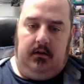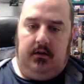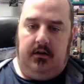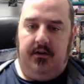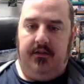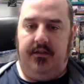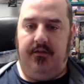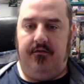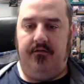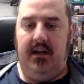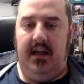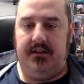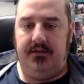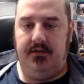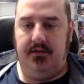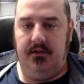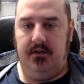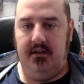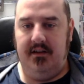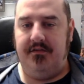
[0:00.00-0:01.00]
Earthen
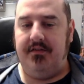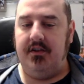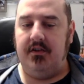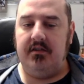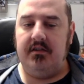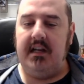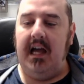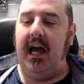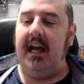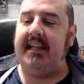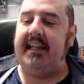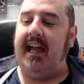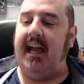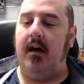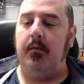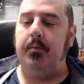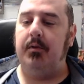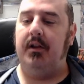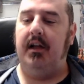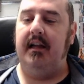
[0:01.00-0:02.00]
Vessel. If they're not
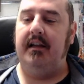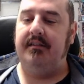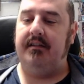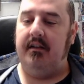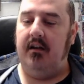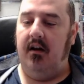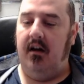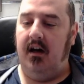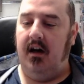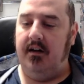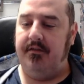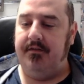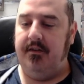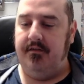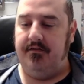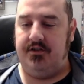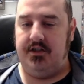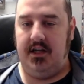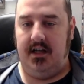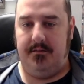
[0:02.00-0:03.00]
capitalizing off
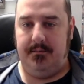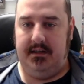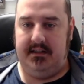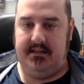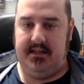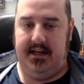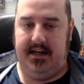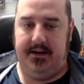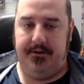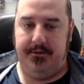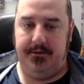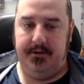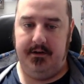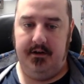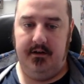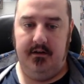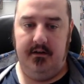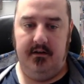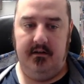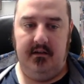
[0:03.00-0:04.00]
of Jamming
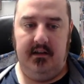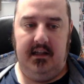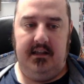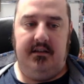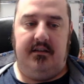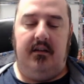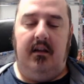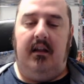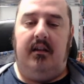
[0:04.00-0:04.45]
Tower, like,